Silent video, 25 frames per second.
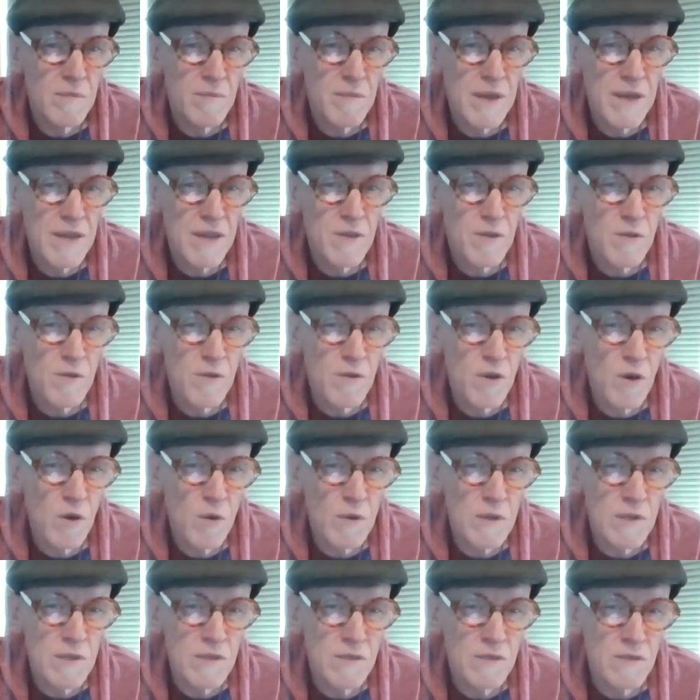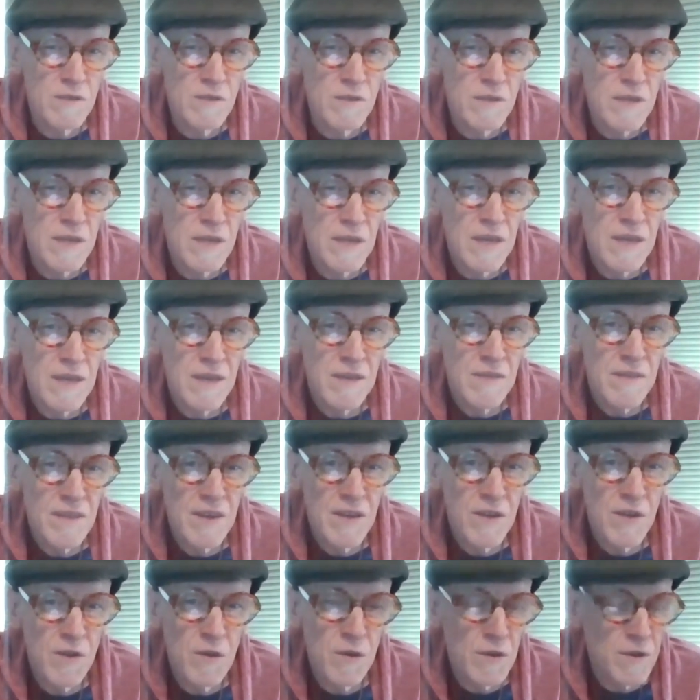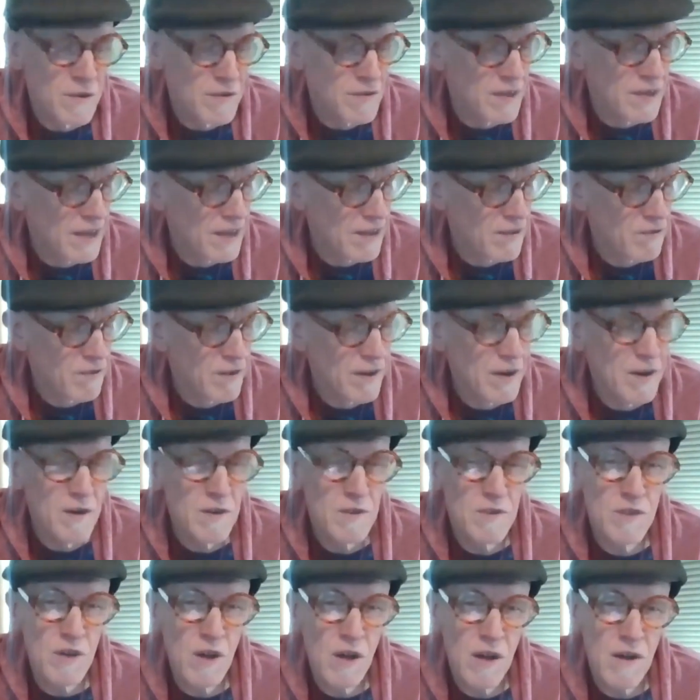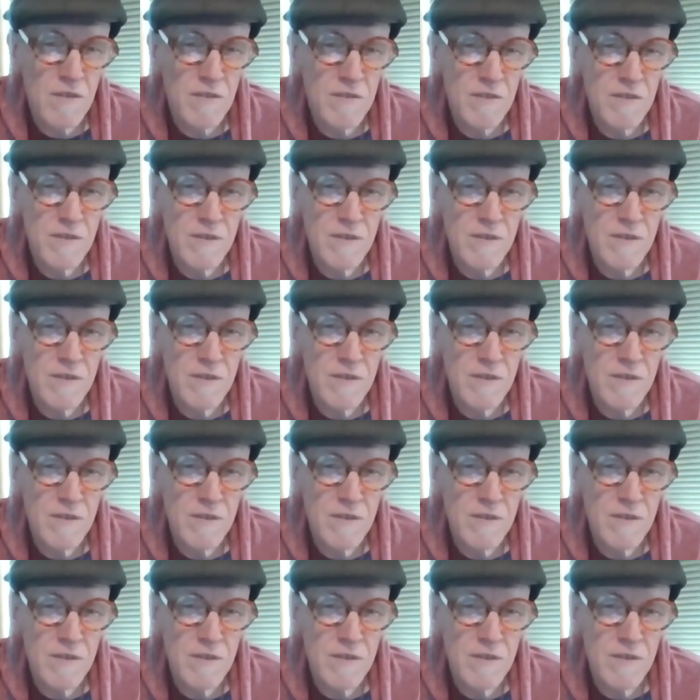make you notice that you can take fingers off.